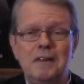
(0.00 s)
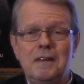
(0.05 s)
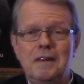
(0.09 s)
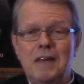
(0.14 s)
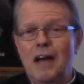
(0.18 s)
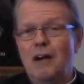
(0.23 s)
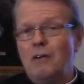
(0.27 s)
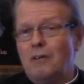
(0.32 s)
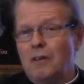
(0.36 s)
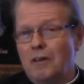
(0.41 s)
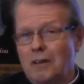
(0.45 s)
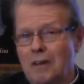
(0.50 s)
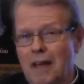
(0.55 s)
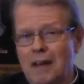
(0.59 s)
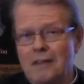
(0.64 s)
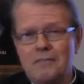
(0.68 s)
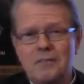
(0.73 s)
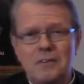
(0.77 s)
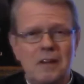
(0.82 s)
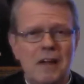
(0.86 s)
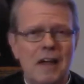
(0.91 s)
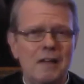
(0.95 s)
Now, a lot
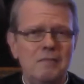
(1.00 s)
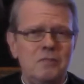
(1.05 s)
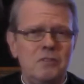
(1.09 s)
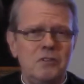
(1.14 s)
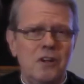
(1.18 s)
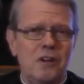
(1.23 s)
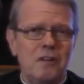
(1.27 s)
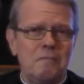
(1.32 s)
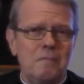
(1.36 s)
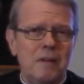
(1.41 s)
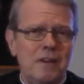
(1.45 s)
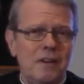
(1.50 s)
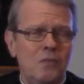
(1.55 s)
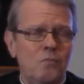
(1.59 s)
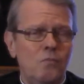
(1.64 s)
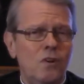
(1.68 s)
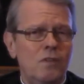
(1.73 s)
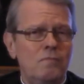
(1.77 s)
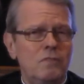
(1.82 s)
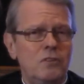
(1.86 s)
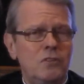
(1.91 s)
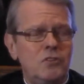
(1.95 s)
of times young men and
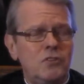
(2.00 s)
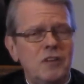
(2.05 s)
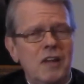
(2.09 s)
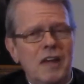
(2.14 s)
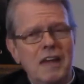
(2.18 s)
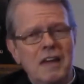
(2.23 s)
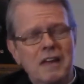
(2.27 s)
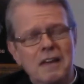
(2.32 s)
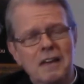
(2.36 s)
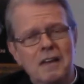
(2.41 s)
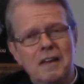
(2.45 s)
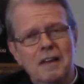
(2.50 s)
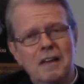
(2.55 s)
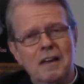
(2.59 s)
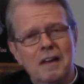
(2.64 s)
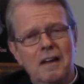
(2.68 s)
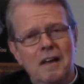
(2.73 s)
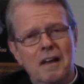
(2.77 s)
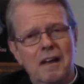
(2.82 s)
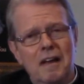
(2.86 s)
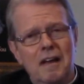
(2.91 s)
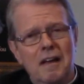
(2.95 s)
women say,
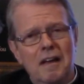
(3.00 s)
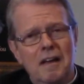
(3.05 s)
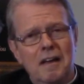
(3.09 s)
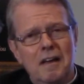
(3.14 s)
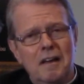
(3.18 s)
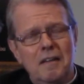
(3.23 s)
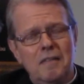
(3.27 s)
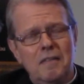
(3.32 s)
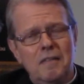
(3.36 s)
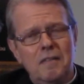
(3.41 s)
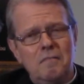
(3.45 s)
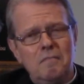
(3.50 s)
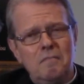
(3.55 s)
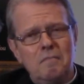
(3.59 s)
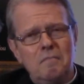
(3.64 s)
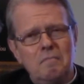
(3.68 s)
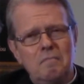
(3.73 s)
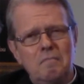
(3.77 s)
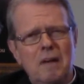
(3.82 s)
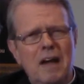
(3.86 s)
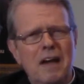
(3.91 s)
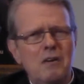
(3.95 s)

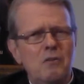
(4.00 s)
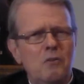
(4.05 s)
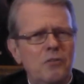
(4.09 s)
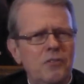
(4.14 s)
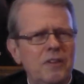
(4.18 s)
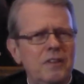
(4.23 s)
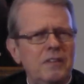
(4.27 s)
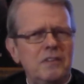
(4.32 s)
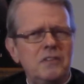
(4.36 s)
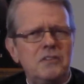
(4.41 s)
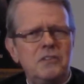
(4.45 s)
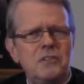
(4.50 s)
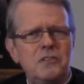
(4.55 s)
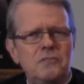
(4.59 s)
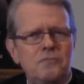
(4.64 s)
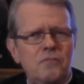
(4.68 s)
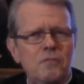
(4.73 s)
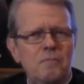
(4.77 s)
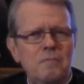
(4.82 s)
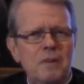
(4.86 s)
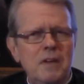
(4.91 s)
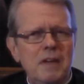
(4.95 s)
I don't think this is
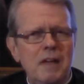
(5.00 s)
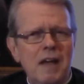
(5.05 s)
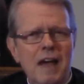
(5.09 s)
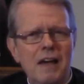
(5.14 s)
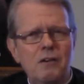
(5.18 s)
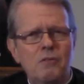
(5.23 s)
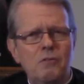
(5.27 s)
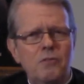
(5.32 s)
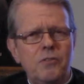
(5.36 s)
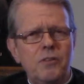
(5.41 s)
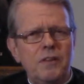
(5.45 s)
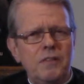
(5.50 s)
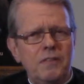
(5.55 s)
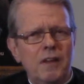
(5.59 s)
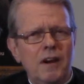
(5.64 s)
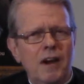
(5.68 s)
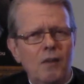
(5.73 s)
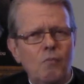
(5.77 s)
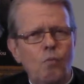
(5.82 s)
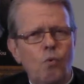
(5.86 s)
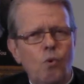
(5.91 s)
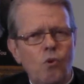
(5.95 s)
for me. I don't think that
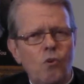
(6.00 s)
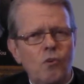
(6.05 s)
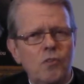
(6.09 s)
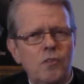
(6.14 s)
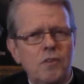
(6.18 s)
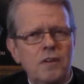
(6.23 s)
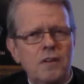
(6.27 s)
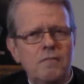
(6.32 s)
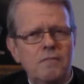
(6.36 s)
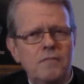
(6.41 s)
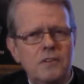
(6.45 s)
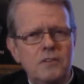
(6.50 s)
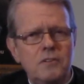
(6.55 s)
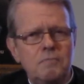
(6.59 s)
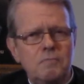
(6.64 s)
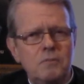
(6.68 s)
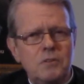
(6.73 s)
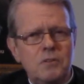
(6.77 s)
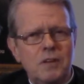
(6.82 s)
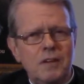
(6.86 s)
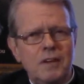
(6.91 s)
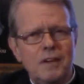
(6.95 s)
I'm worthy of this
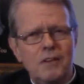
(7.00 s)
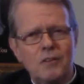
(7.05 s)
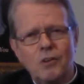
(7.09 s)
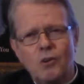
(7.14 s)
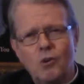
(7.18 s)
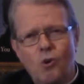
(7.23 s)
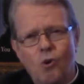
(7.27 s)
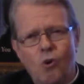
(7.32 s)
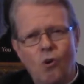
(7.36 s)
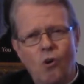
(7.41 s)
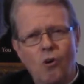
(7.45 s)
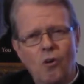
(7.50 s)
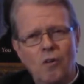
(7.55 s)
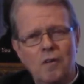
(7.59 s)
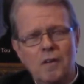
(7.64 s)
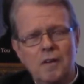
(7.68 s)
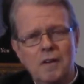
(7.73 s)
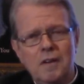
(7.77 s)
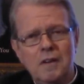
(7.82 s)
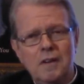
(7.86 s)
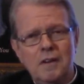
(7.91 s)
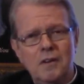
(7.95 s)
particular call.
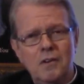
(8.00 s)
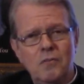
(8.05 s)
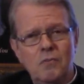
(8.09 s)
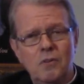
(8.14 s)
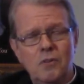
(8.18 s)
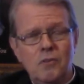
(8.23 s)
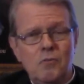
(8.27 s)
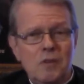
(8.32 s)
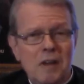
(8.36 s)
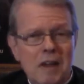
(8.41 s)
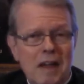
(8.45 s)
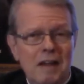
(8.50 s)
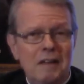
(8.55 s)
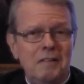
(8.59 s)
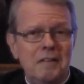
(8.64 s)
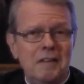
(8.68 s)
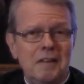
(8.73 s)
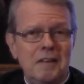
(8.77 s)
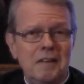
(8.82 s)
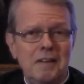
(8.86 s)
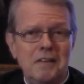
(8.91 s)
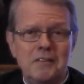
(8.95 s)
Well, the
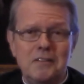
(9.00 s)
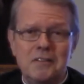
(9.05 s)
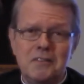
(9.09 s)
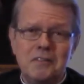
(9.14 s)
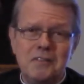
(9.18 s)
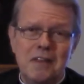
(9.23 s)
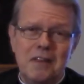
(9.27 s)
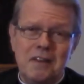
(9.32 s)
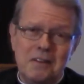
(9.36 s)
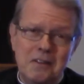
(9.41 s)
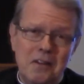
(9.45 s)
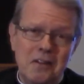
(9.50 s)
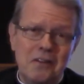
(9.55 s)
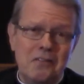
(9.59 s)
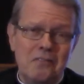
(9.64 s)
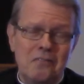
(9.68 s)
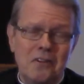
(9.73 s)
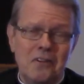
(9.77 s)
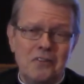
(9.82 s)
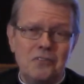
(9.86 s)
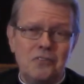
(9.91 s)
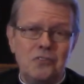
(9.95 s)
reality is that none
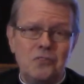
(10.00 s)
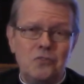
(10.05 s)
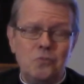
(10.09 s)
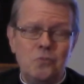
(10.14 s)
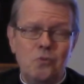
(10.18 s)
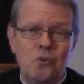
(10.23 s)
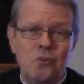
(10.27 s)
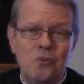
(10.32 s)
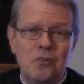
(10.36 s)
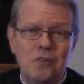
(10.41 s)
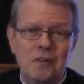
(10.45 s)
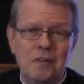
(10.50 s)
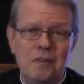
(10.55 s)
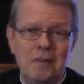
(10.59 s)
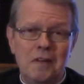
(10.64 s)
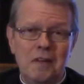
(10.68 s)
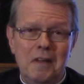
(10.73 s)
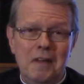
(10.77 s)
of us is worthy.